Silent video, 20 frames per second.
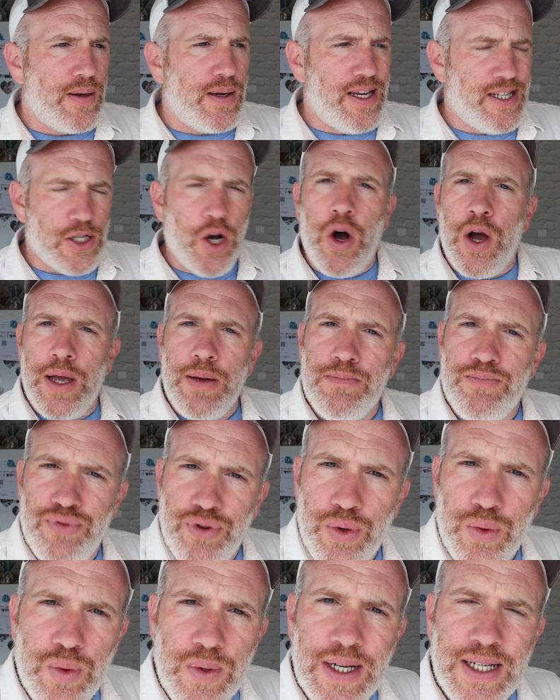It's iron
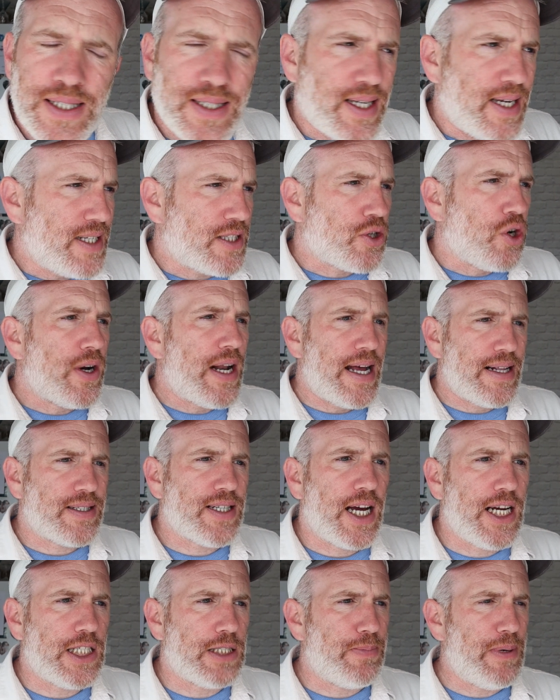brew. It's got that
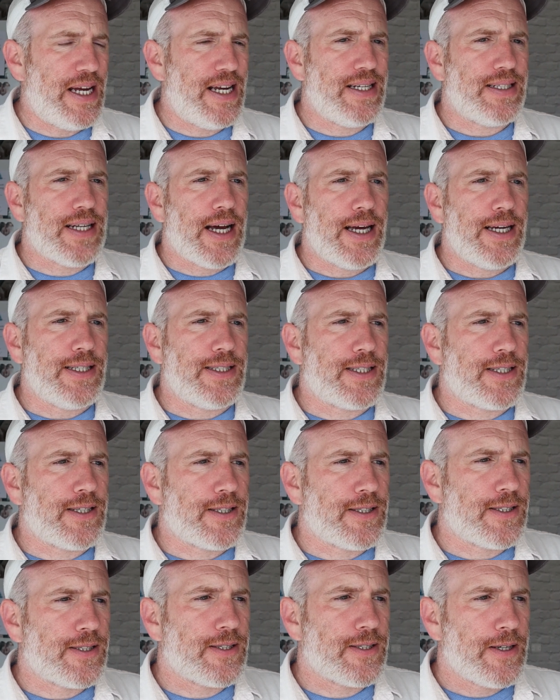taste, but it
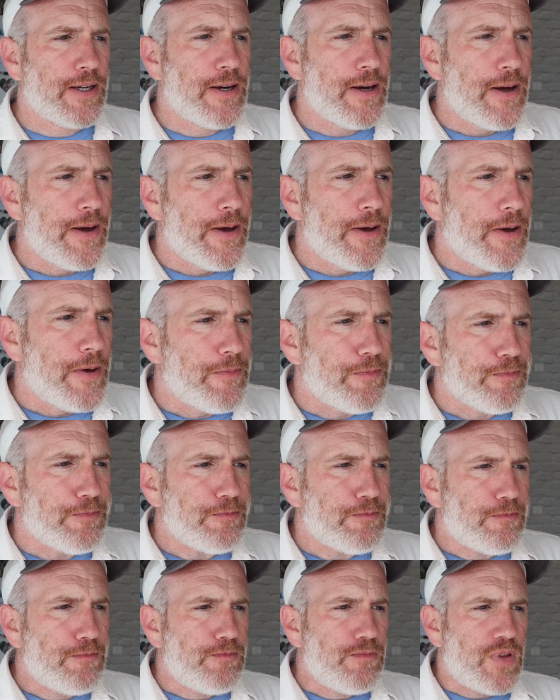tastes
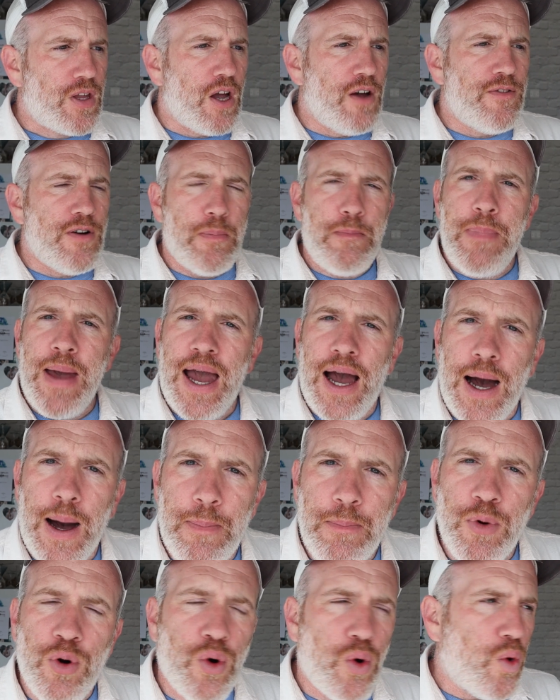of a
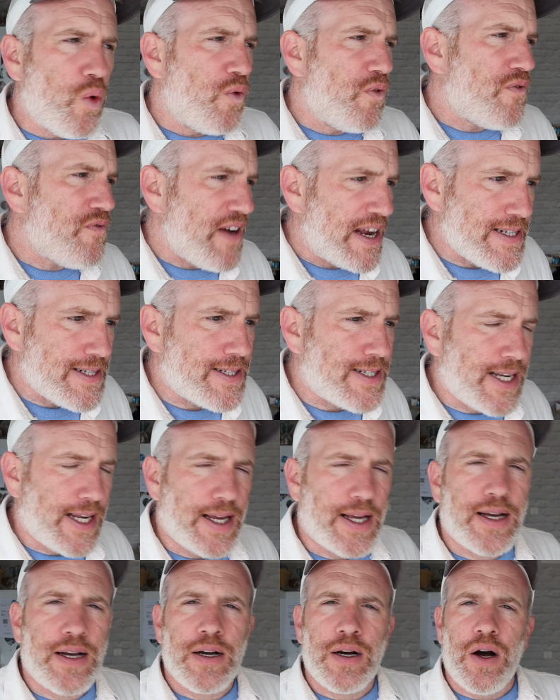better, more
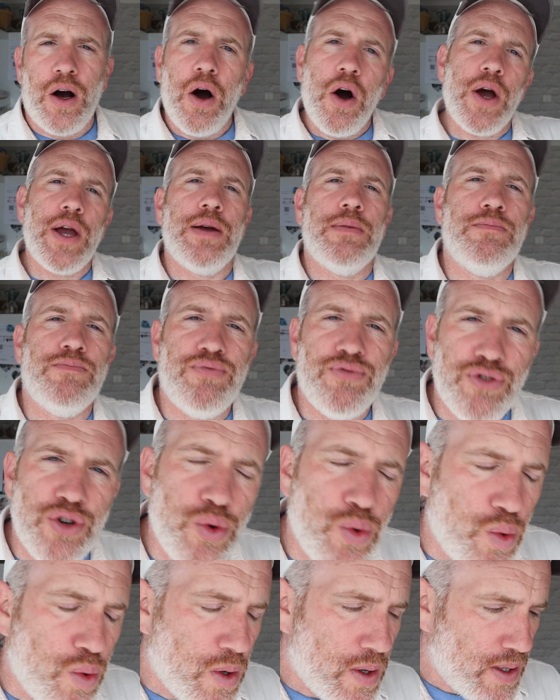authentic iron
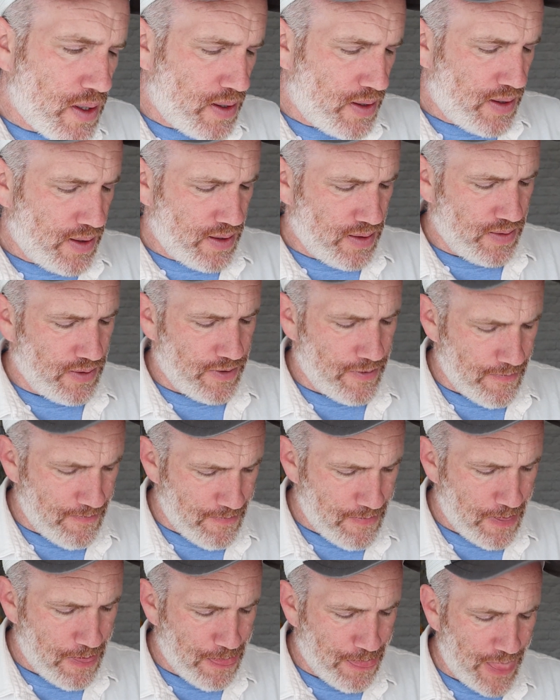brew.
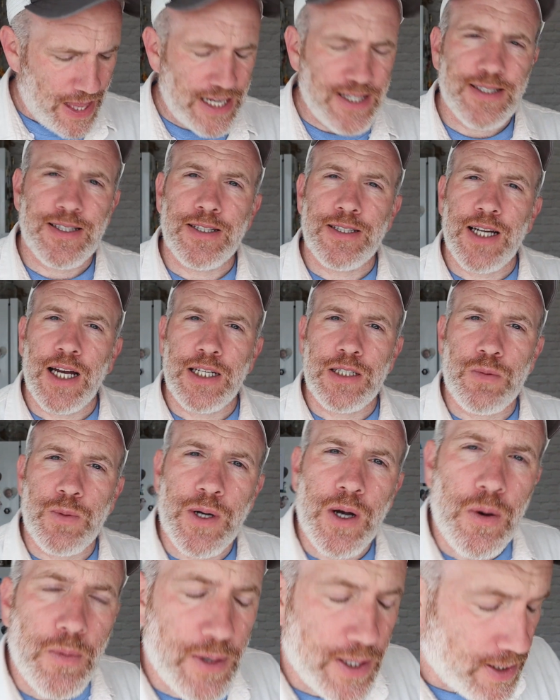That's the taste
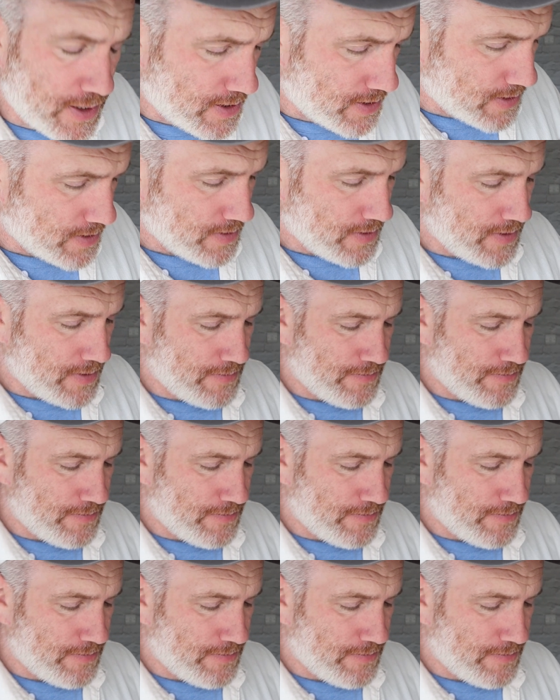we got with this.